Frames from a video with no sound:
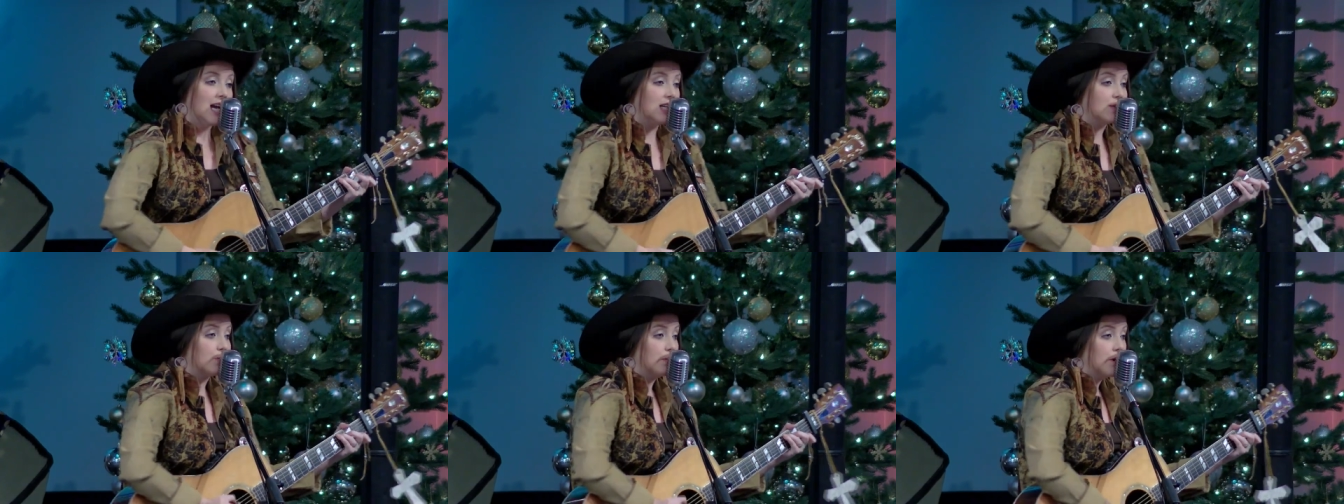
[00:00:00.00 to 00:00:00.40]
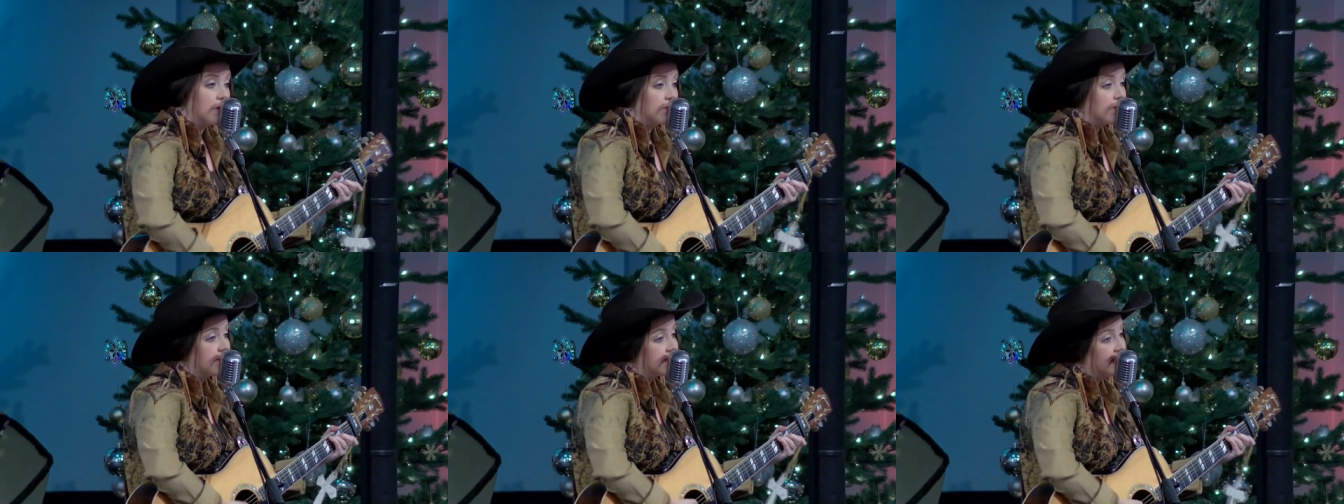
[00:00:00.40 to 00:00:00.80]
as
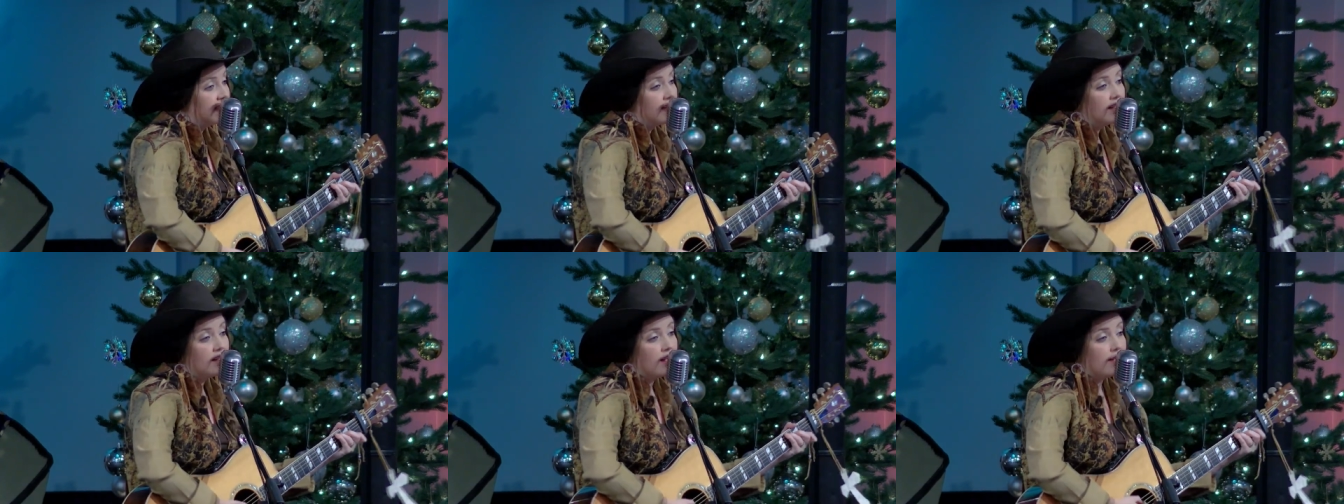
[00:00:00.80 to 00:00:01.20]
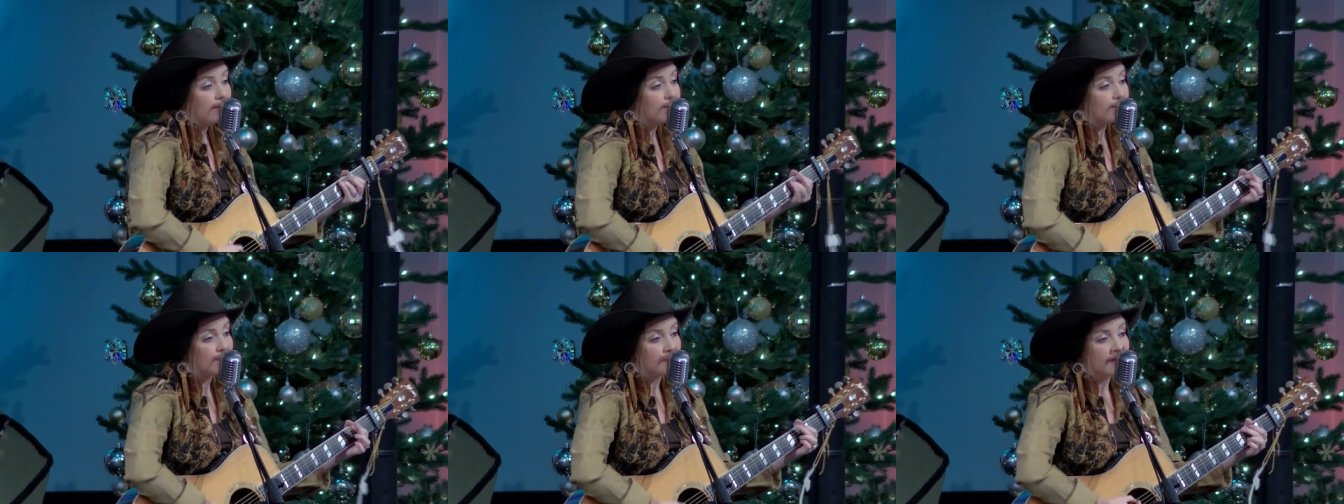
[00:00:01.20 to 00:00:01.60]
much as he
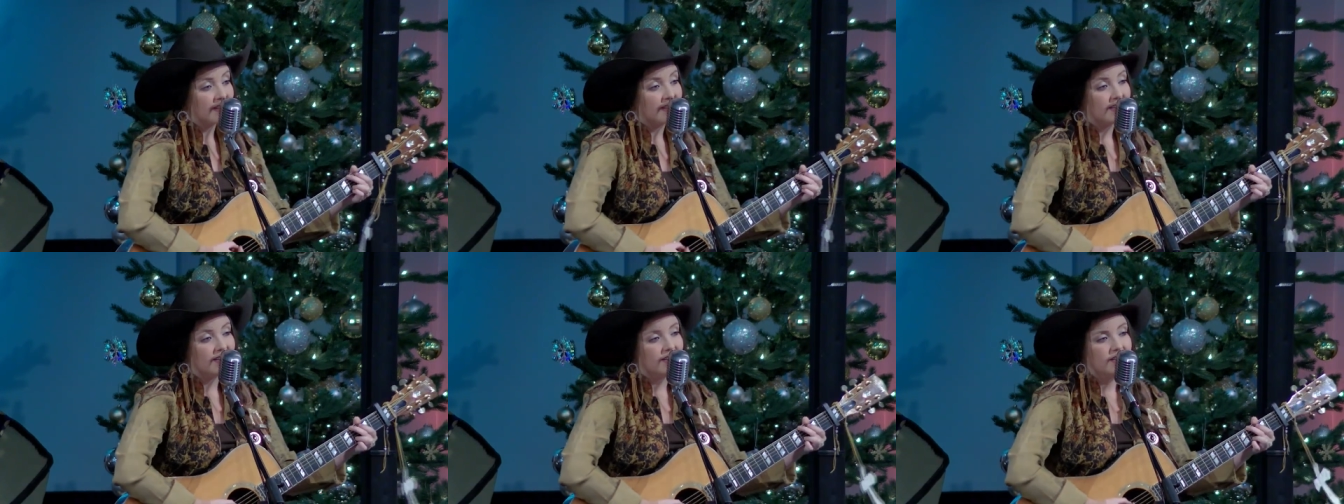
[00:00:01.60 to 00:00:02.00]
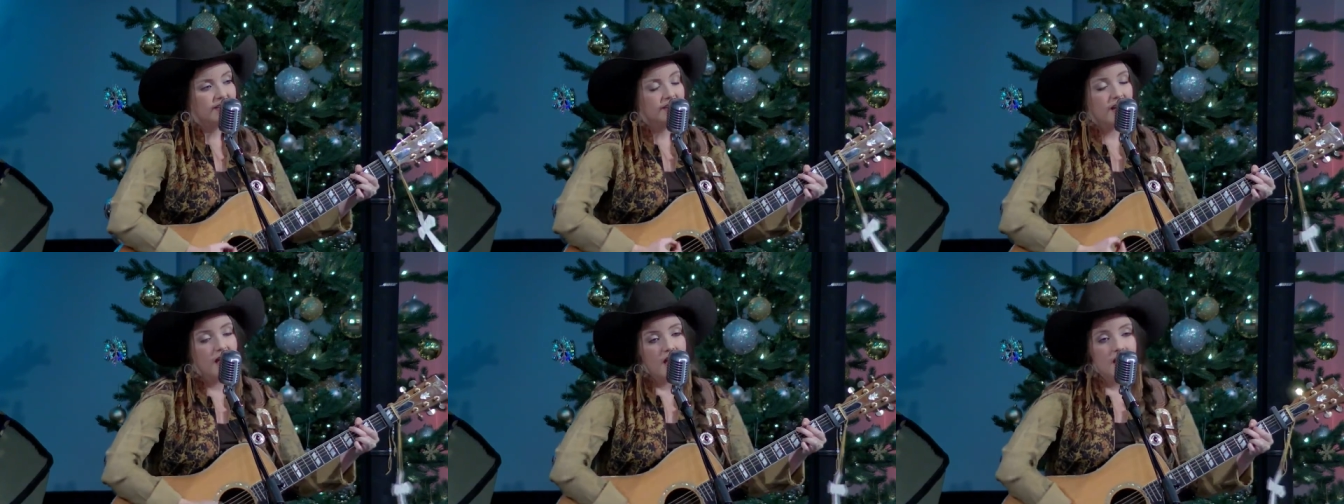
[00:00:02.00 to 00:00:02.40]
loves
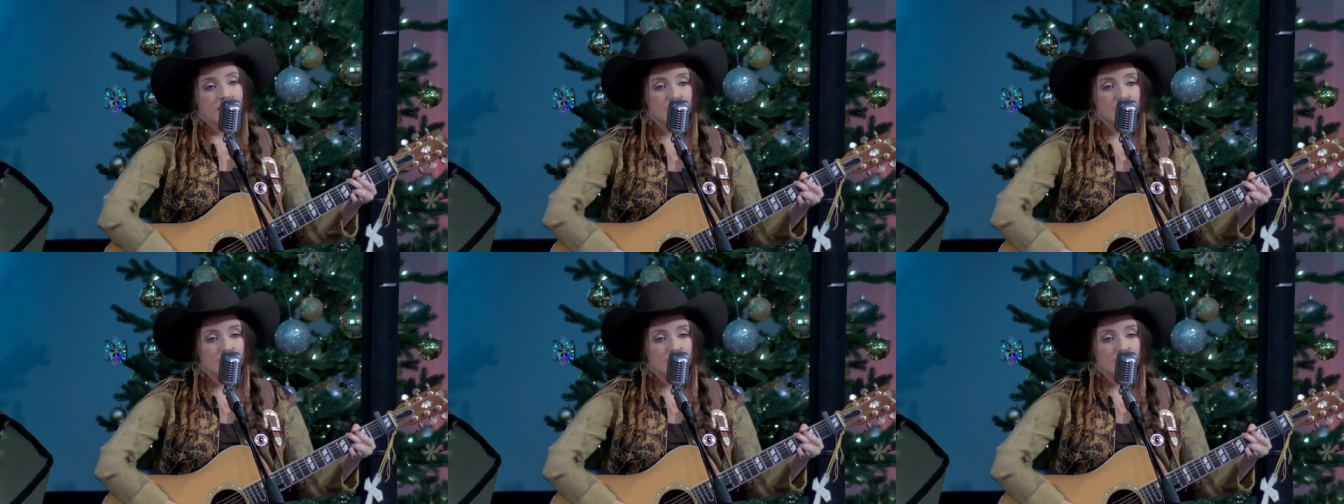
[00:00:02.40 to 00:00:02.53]
me,